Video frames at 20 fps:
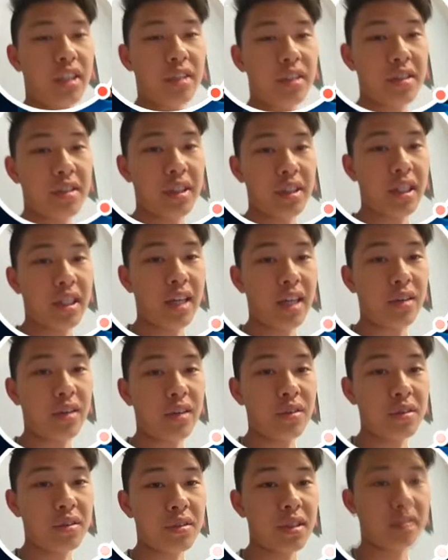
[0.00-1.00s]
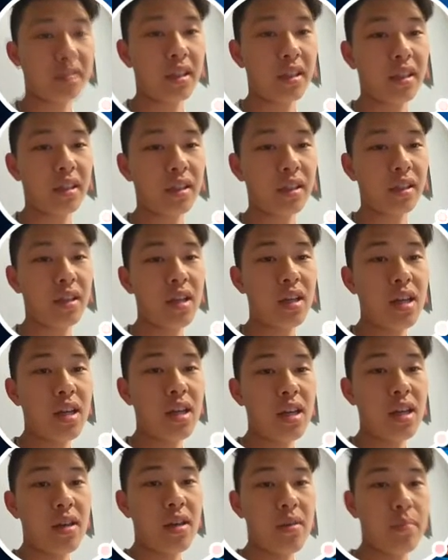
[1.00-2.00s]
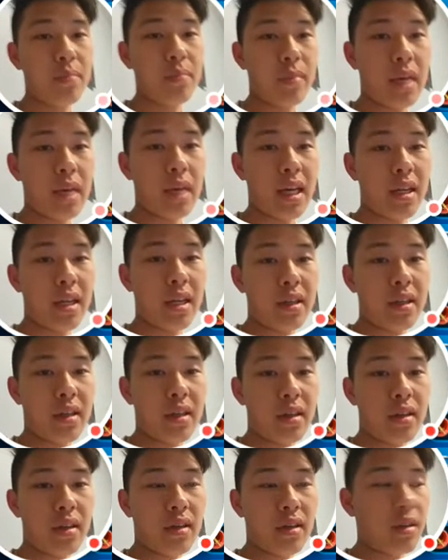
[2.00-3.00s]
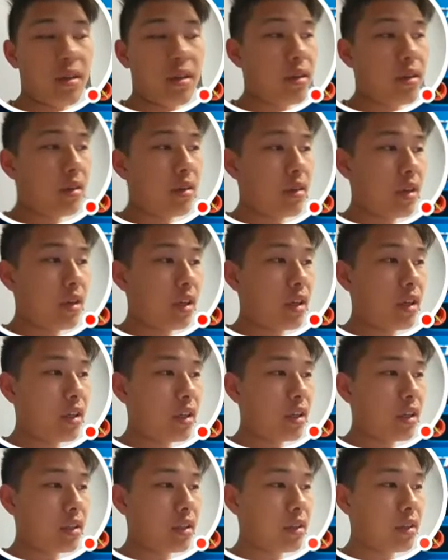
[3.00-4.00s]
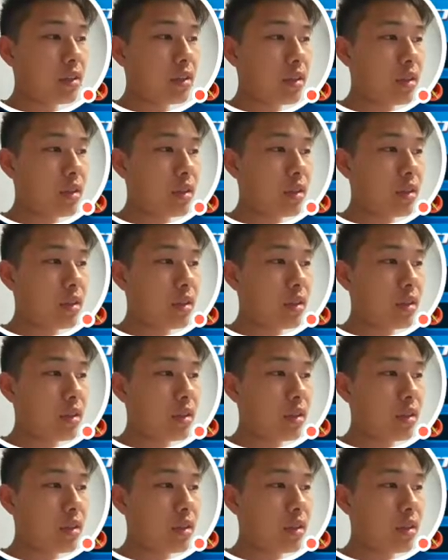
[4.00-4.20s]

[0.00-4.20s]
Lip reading: and the shadows and the bad dogs.